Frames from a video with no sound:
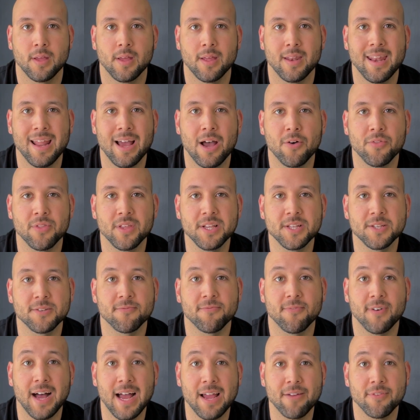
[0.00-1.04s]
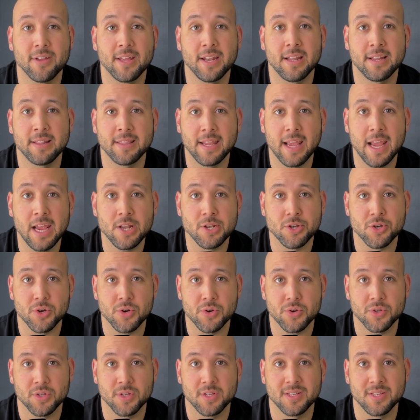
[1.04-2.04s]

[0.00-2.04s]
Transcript: Now, these 5 hidden dangers